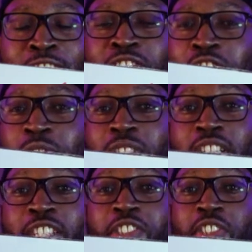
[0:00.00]
It goes to the
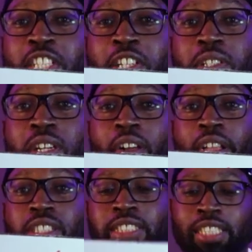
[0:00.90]
studio. Let's go to the yo.
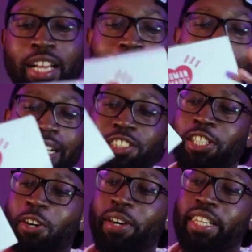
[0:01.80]
Alright,
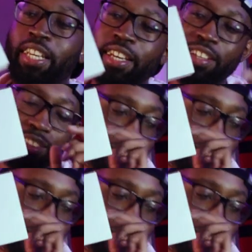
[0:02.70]
so in here,